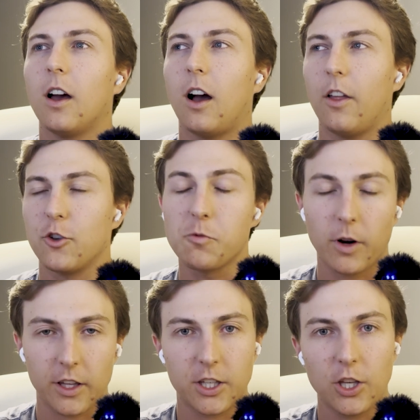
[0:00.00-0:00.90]
There's
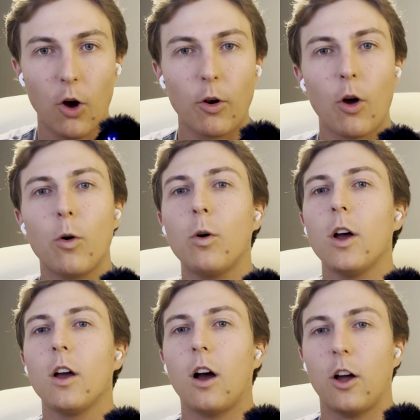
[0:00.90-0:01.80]
one in Kyoto.
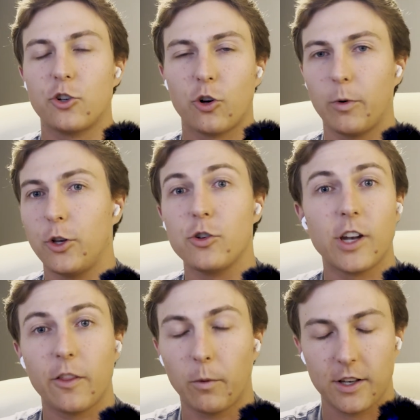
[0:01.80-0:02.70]
Sherwin, you
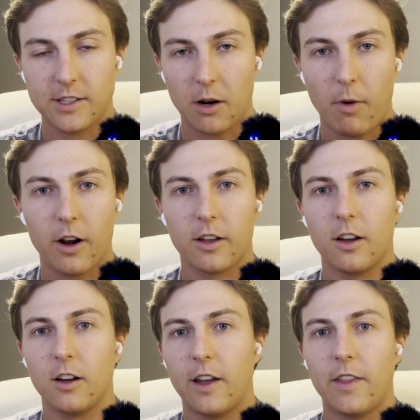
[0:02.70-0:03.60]
stayed at the one in Santa
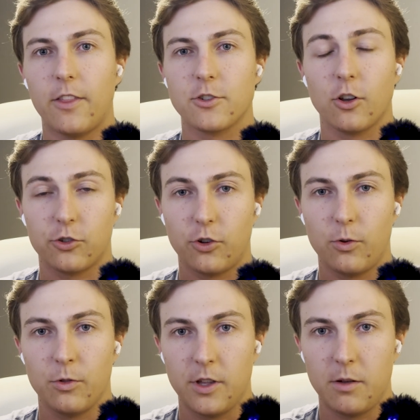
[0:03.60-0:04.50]
Monica, and then there's
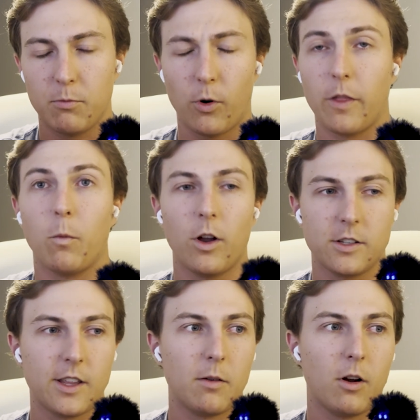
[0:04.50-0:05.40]
also one of the
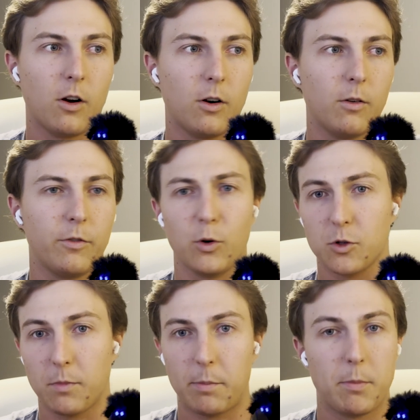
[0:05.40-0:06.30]
ones that our
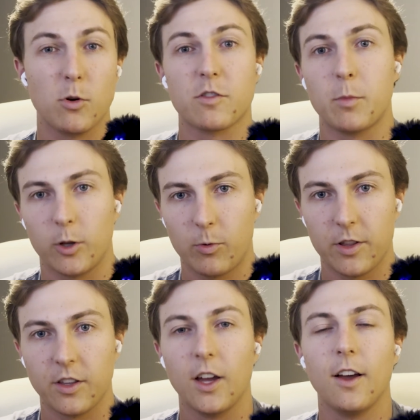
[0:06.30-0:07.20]
viewers might be most familiar
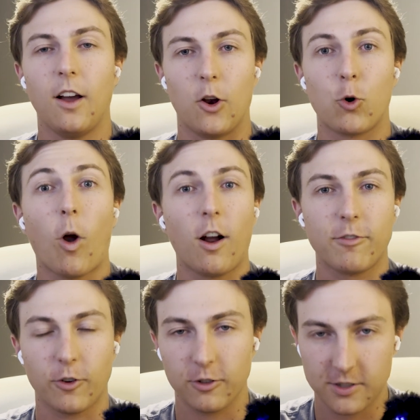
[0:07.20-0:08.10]
with,
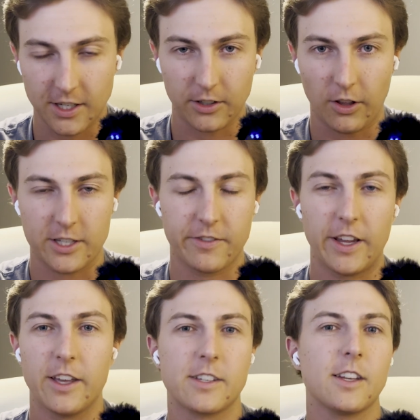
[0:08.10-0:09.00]
Crockford's in Las
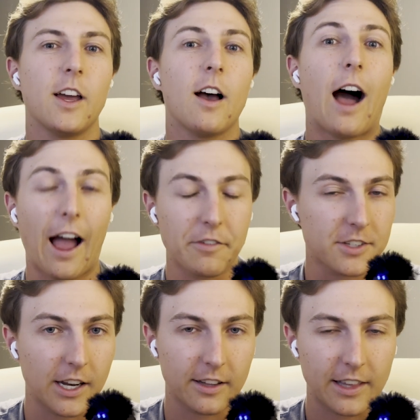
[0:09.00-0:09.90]
Vegas. I've
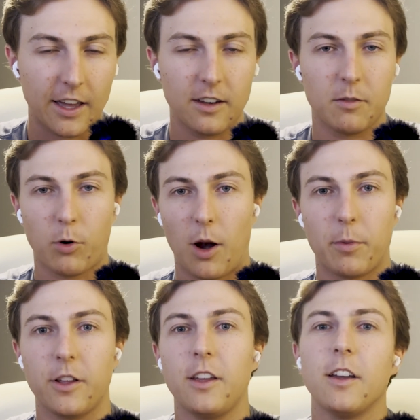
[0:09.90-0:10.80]
stayed at that
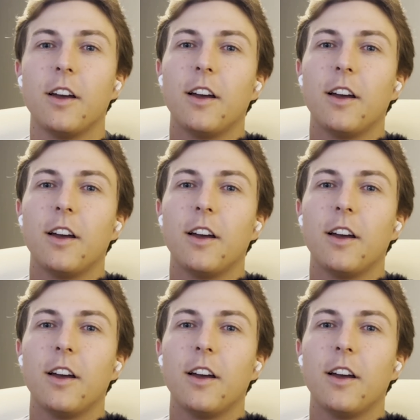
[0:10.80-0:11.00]
property